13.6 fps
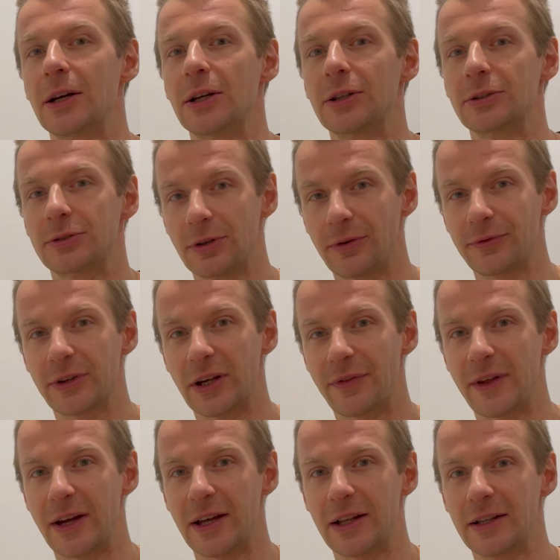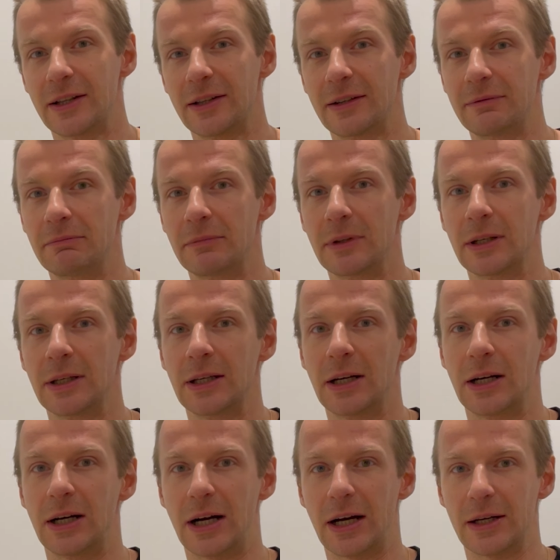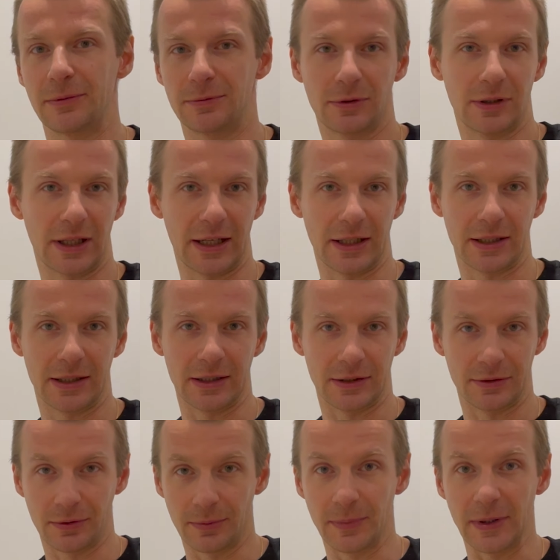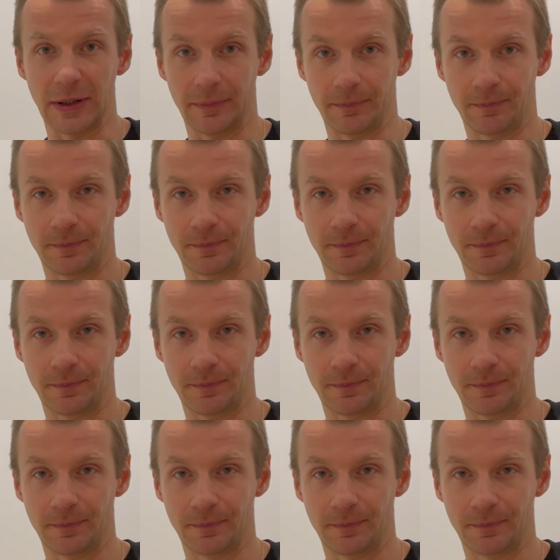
softer than I would like it to be.